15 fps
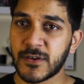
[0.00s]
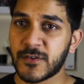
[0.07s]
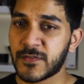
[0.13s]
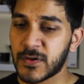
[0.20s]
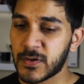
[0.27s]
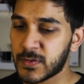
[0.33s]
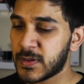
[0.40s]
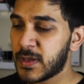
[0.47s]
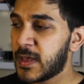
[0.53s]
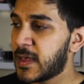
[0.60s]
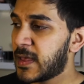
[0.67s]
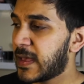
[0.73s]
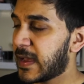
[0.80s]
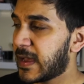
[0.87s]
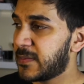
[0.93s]
your phone,
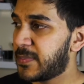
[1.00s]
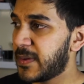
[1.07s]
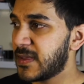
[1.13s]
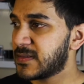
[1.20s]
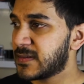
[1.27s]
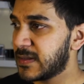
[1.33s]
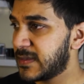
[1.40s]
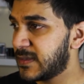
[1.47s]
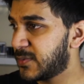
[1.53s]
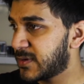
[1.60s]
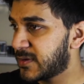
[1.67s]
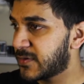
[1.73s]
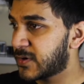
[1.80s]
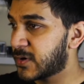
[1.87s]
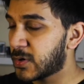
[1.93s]
and basically you
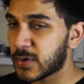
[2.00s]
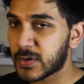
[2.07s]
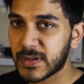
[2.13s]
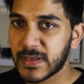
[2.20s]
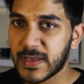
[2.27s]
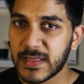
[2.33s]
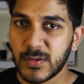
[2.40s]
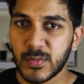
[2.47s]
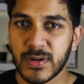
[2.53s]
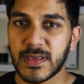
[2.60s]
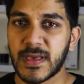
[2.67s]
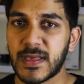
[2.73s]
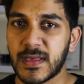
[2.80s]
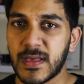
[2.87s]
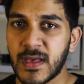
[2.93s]
want to record it and you want to
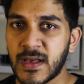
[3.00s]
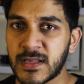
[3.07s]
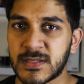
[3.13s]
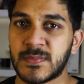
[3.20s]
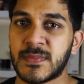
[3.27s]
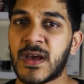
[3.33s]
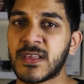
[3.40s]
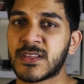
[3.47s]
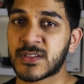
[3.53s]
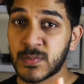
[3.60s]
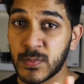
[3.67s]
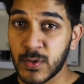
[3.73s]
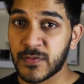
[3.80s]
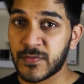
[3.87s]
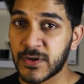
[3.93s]
get some nice
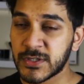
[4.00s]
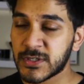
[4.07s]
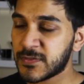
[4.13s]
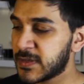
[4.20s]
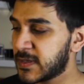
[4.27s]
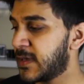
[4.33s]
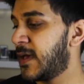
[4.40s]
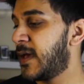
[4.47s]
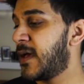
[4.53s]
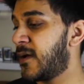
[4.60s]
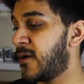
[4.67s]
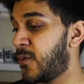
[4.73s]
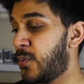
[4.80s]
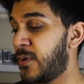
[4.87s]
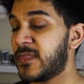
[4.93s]
smooth footage of it.
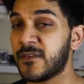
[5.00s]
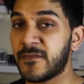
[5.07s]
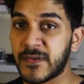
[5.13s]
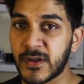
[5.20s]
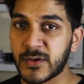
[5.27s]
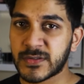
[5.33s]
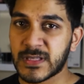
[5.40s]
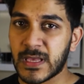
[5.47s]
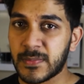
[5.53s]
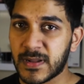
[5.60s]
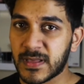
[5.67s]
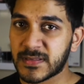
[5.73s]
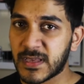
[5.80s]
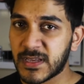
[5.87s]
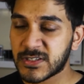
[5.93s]
With the video
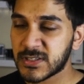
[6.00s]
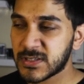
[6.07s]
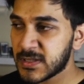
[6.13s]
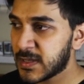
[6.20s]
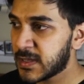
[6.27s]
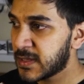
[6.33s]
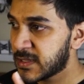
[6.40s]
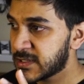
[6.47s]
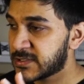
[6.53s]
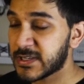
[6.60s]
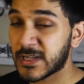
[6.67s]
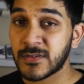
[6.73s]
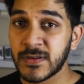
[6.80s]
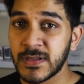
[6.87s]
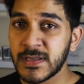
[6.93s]
stabilization,
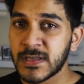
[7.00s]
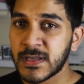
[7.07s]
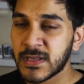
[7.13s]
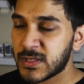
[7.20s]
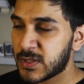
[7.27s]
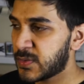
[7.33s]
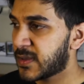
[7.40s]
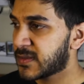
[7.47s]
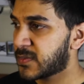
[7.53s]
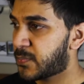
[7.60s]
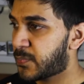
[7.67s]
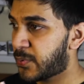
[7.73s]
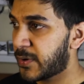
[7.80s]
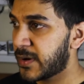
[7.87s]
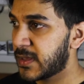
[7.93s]
generally you can get some
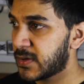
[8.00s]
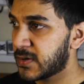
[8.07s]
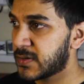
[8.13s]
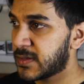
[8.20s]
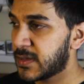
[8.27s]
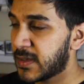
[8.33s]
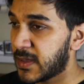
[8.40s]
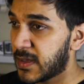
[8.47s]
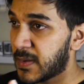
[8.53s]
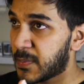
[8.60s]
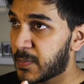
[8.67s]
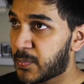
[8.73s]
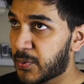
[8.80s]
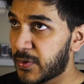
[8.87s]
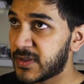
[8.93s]

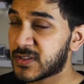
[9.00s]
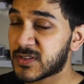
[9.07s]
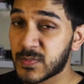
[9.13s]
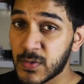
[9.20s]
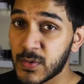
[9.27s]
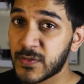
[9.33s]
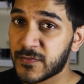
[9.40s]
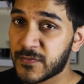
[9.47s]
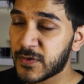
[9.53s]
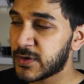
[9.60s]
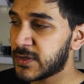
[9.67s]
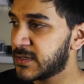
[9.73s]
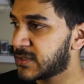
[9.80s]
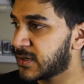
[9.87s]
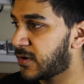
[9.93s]
pretty smooth
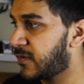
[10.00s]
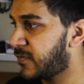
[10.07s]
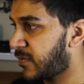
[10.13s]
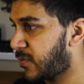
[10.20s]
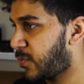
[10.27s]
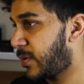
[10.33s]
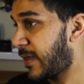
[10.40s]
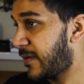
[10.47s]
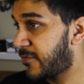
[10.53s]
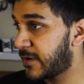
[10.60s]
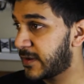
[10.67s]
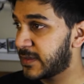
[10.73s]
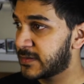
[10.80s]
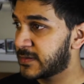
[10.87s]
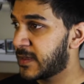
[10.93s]
footage of whatever
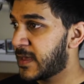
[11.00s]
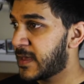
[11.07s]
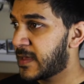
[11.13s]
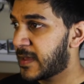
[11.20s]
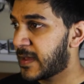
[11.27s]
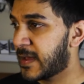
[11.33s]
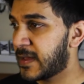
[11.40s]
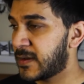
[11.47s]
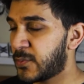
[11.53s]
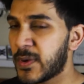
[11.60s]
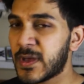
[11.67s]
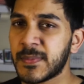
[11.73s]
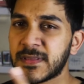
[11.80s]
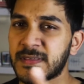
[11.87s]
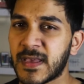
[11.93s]
it is, and we're
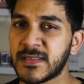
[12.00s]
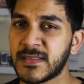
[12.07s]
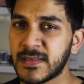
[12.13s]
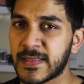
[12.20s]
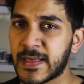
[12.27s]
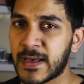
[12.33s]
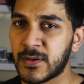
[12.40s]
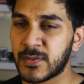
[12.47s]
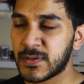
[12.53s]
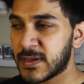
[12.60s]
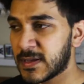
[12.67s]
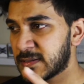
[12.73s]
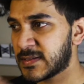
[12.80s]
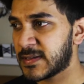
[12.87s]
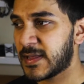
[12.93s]
going to be testing that out
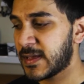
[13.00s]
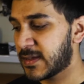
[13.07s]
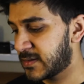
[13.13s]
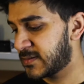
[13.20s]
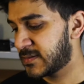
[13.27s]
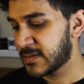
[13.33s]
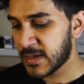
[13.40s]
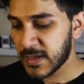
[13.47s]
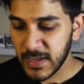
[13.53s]
today, because